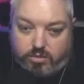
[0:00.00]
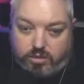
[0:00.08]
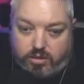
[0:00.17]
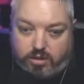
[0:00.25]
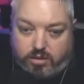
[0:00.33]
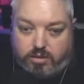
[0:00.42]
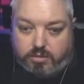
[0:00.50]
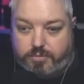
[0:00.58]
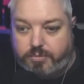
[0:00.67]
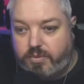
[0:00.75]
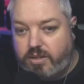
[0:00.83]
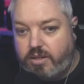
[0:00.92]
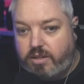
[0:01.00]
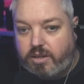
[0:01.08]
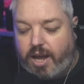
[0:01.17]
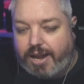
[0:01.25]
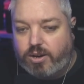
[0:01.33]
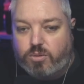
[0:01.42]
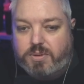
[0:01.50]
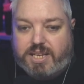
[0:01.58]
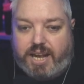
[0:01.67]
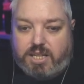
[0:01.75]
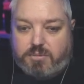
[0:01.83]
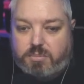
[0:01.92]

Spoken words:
I know I was adamant